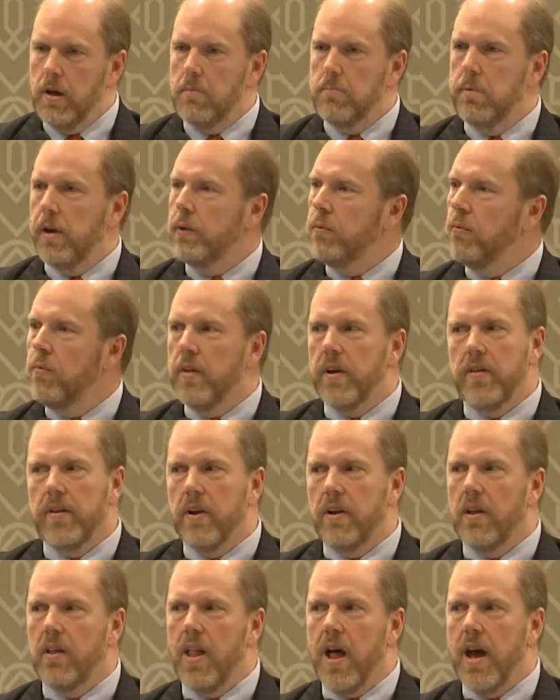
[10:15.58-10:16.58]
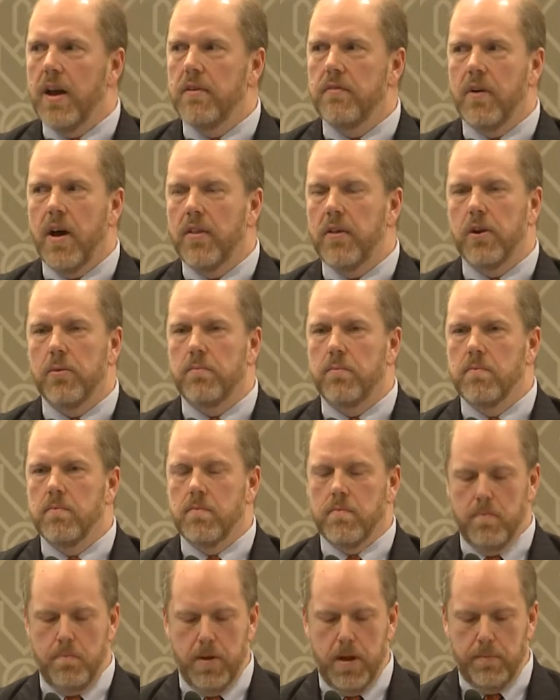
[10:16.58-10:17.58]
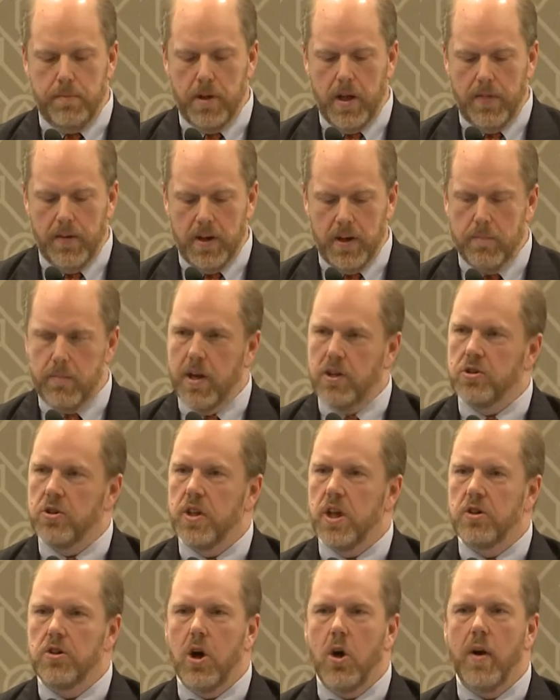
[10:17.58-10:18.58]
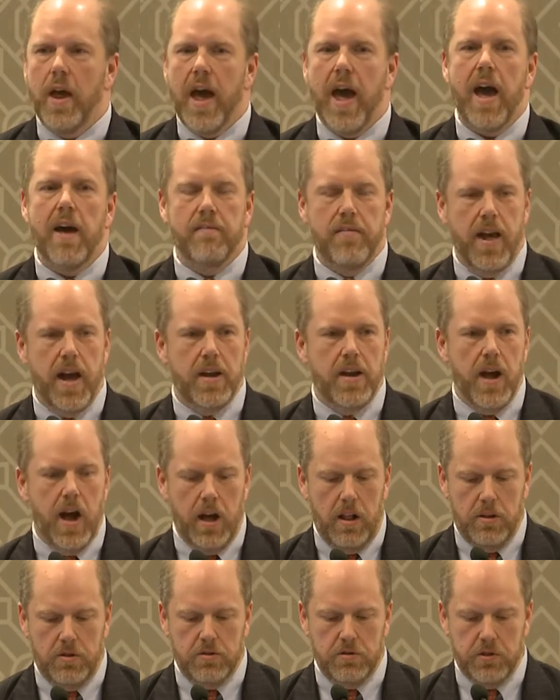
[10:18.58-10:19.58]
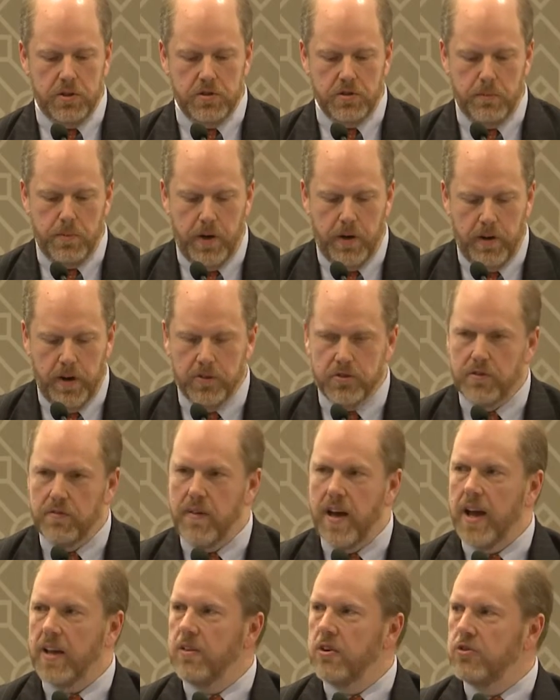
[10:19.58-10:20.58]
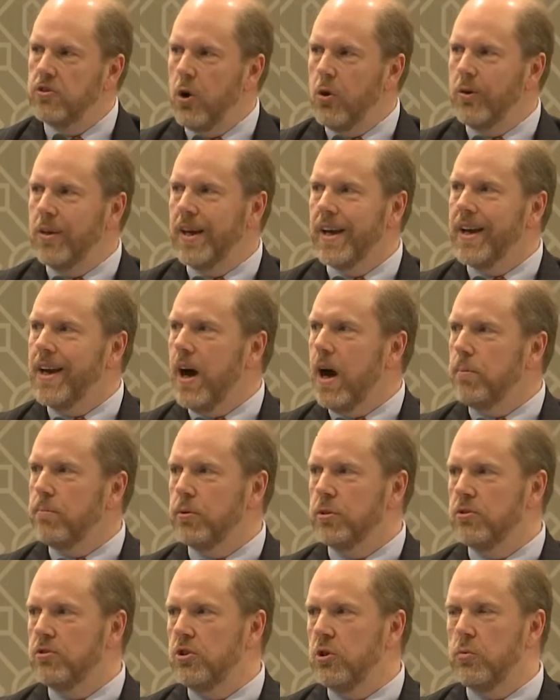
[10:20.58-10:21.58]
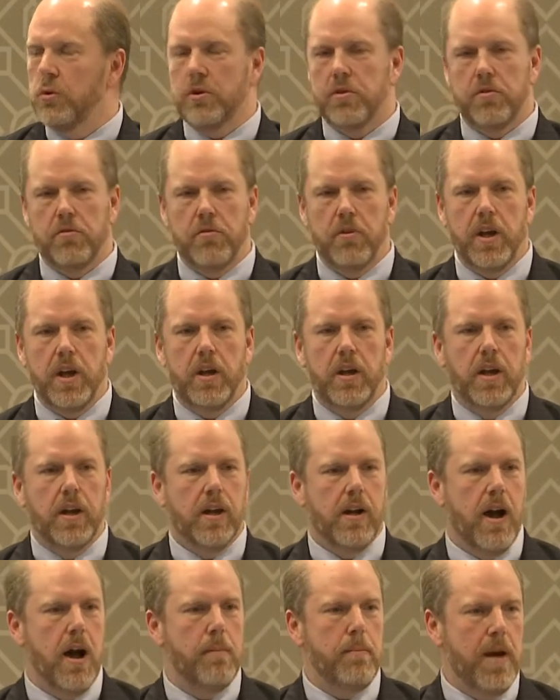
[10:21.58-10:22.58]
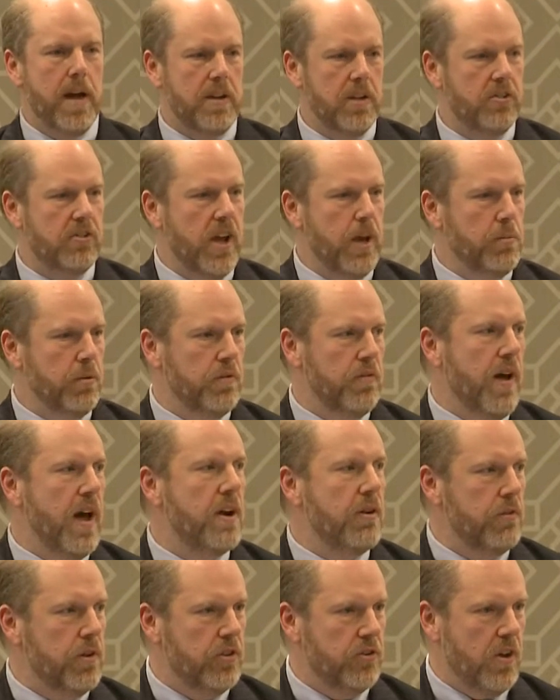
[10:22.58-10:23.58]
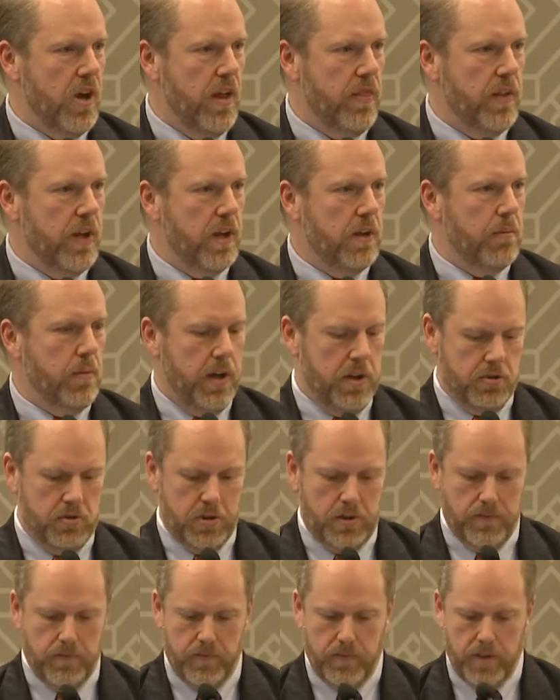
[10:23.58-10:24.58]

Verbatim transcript: But there, there are a lot of other people on the commission that don't have that knowledge or experience. In fact, there's only a couple, two or three combat disabled veterans on the commission.